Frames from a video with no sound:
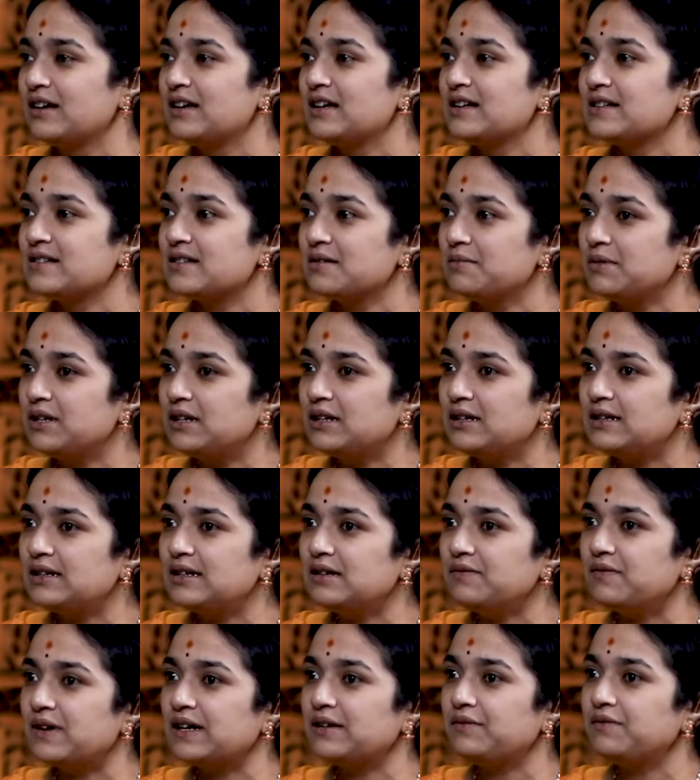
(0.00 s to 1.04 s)
Similarly,
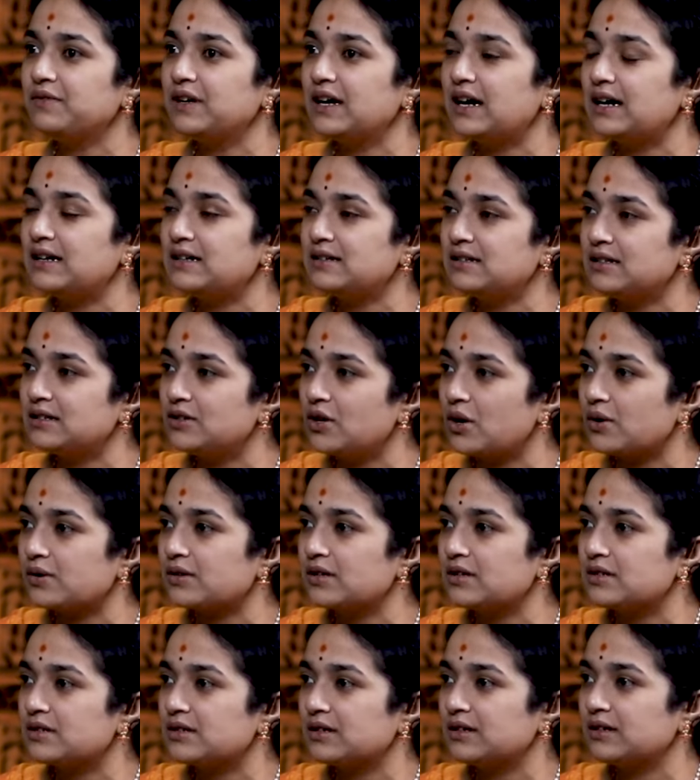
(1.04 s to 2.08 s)
when we are in the
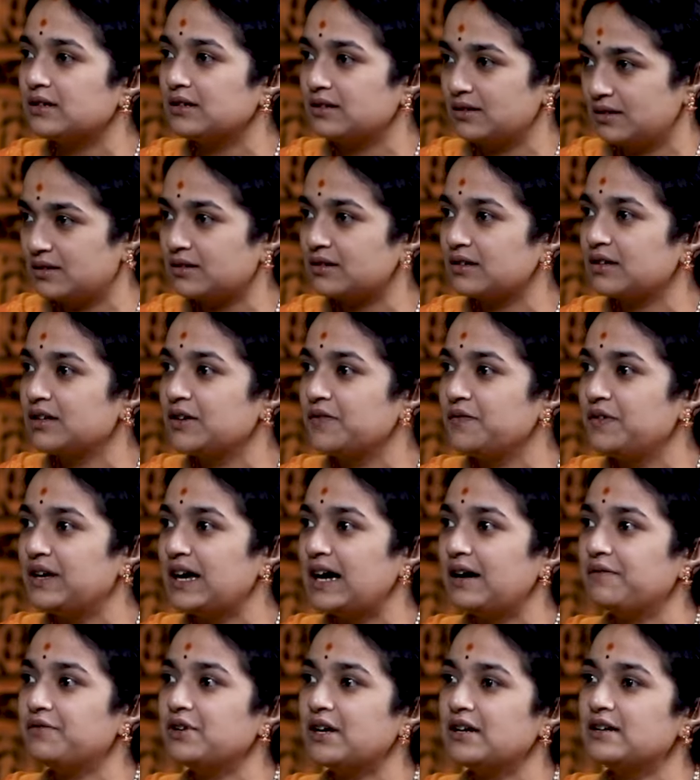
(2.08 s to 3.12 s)
doctor's state, we
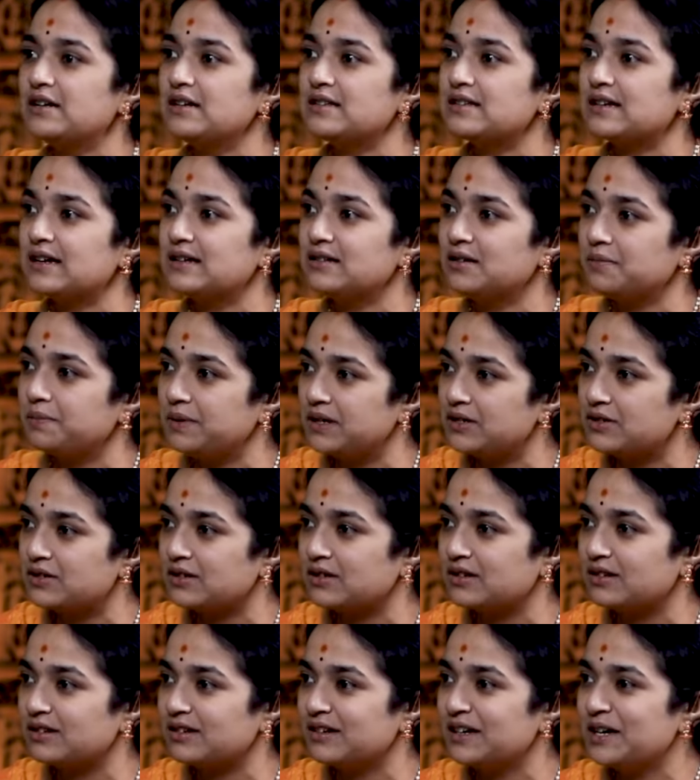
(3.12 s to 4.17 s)
have to understand the
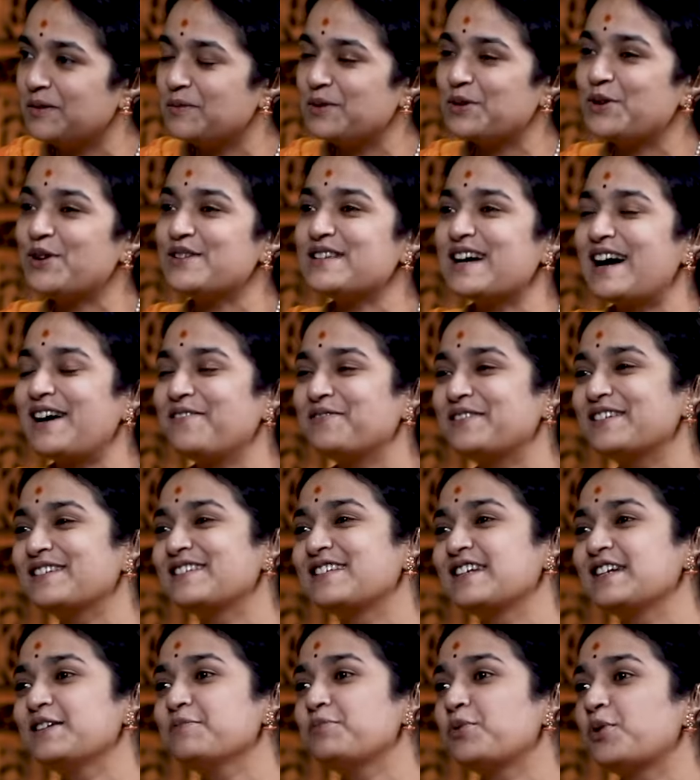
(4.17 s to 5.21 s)
patient. Because after
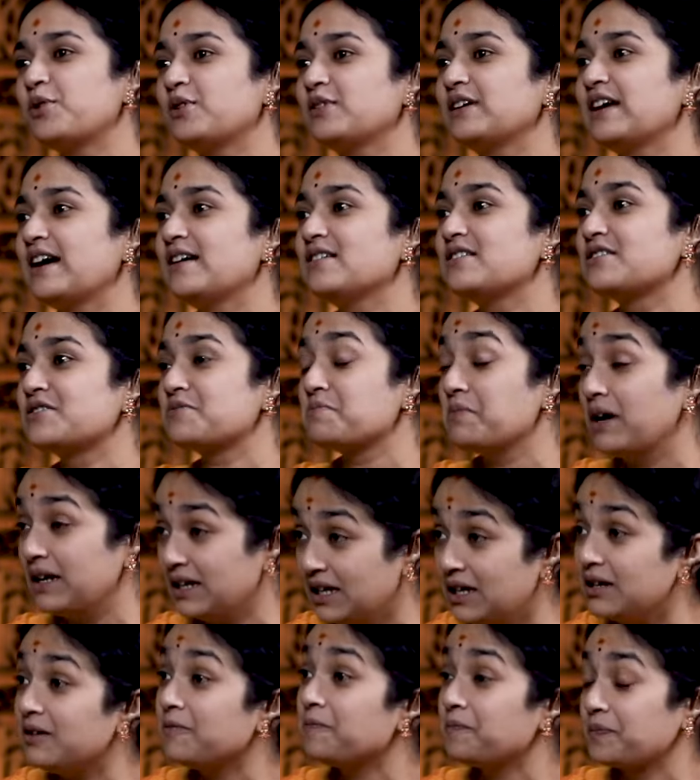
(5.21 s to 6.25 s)
seeing podcasts,
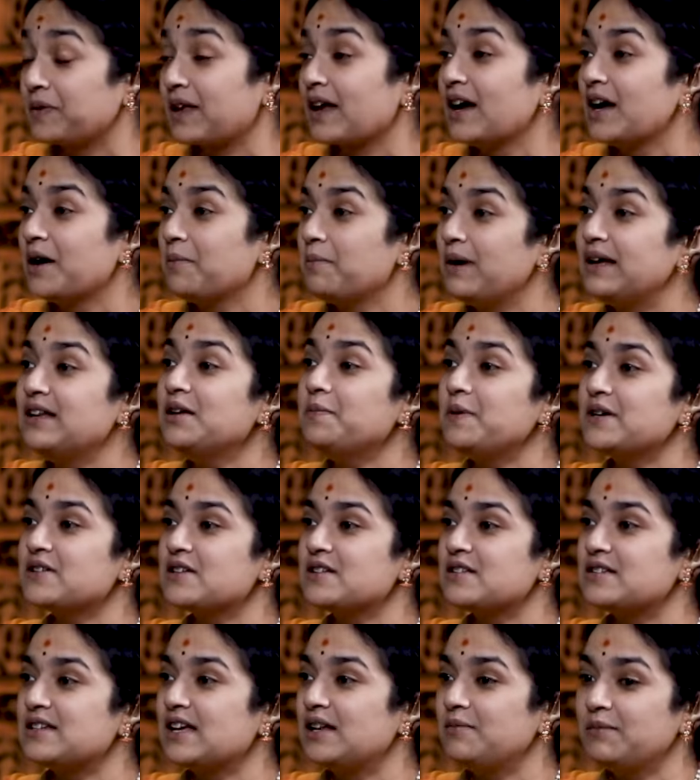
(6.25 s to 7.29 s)
many
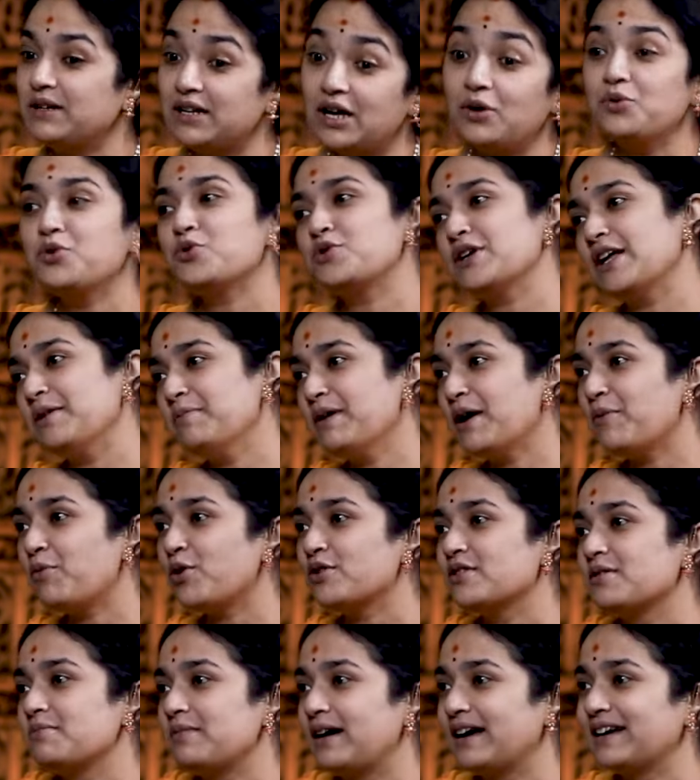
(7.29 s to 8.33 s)
patients tell me, now you tell me about
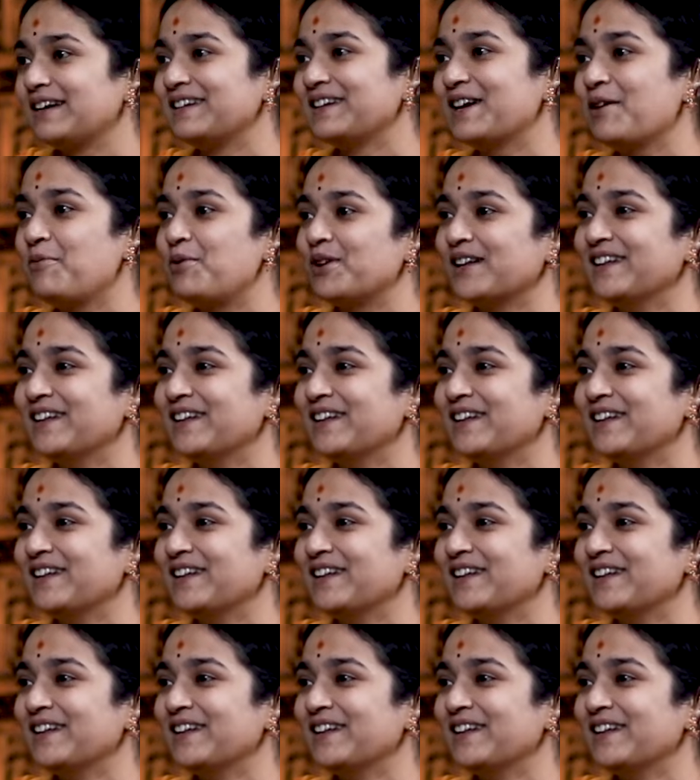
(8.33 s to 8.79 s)
the mind. Come on.